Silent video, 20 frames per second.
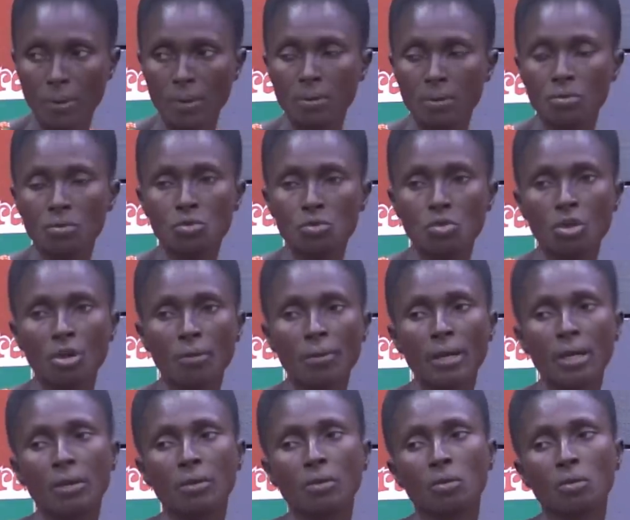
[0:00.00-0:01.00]
Into a
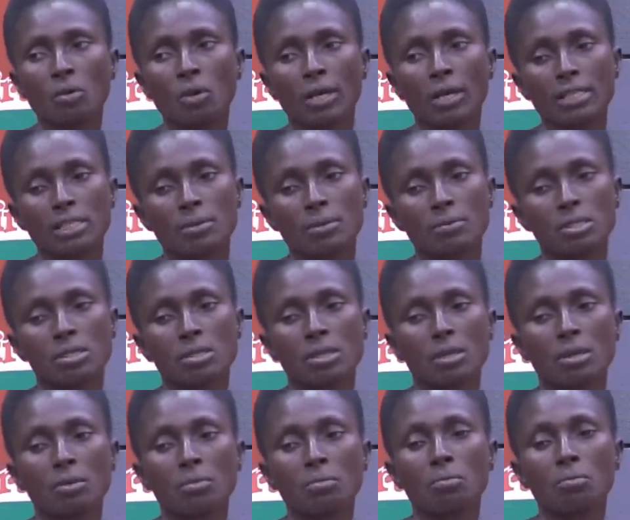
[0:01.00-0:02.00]
bear and no catching say,
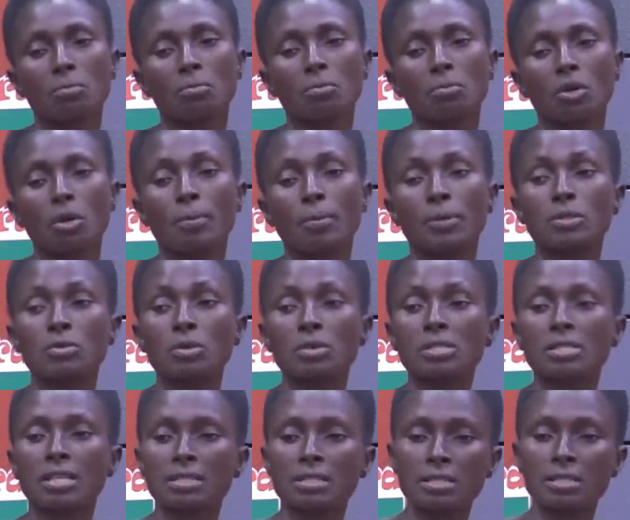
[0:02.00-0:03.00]
O Pesso
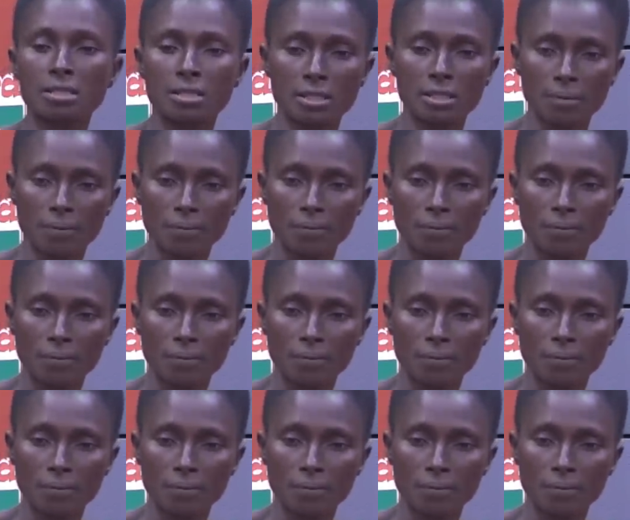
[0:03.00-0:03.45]
Statisi.